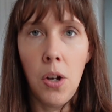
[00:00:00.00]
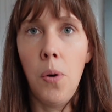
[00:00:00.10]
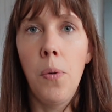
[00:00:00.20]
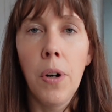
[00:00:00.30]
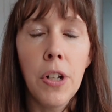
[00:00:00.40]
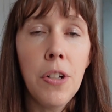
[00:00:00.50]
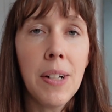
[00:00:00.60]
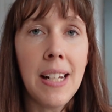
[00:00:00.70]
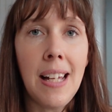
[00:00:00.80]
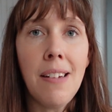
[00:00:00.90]
or you
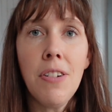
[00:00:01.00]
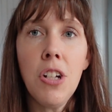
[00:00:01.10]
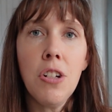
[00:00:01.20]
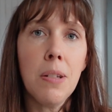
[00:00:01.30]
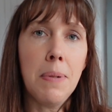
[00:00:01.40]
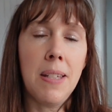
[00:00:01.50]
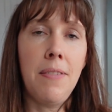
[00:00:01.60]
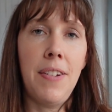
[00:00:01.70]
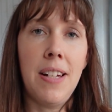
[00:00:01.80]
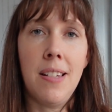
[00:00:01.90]
can even use
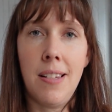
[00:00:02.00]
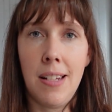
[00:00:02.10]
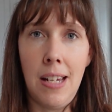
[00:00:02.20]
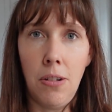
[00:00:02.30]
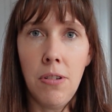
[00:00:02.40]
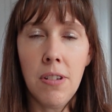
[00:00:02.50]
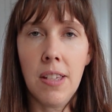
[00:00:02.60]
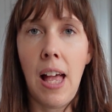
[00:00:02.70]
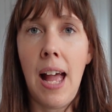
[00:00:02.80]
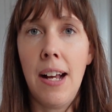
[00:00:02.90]
specific skills
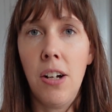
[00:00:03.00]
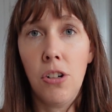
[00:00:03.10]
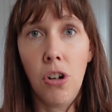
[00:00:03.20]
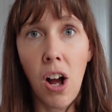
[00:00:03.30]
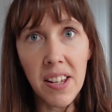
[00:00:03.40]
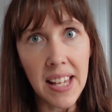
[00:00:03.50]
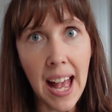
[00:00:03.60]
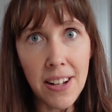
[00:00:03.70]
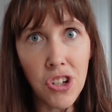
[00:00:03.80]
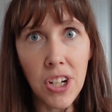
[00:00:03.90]
like cross
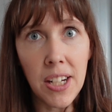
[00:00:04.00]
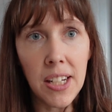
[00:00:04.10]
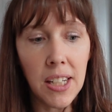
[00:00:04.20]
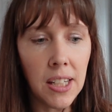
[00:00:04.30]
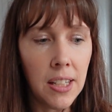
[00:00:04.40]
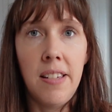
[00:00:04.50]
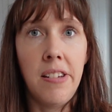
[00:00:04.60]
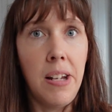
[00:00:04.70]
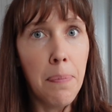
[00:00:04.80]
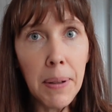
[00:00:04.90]
hatching,
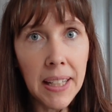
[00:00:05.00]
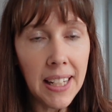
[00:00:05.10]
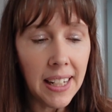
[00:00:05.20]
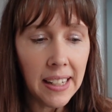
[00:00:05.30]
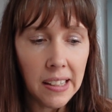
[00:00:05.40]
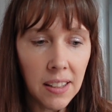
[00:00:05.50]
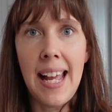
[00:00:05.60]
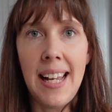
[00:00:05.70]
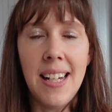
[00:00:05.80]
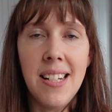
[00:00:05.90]
stippling,
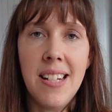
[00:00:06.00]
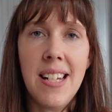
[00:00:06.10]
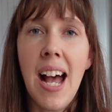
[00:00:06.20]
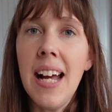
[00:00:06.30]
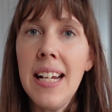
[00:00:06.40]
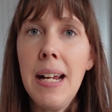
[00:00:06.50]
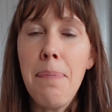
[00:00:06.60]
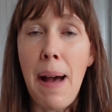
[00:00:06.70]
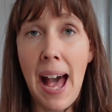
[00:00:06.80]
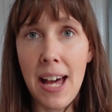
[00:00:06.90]
and tiny
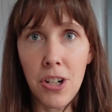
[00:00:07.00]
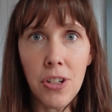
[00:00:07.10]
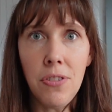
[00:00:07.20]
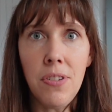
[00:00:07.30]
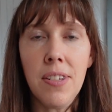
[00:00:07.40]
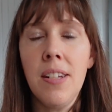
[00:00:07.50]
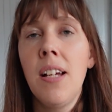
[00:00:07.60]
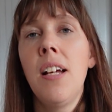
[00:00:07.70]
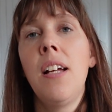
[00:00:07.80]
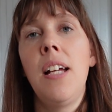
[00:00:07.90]
patterns
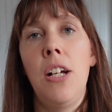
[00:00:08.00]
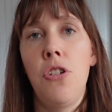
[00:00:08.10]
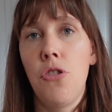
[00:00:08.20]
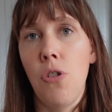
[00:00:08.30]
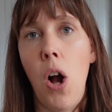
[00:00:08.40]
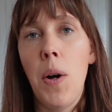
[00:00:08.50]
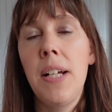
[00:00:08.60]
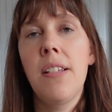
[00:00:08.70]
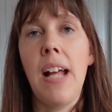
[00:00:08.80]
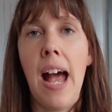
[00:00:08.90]
in your
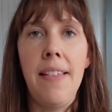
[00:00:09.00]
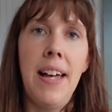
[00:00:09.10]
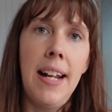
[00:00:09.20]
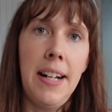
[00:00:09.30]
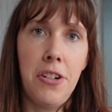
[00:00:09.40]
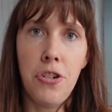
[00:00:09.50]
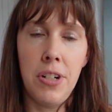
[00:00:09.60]
drawings to add that extra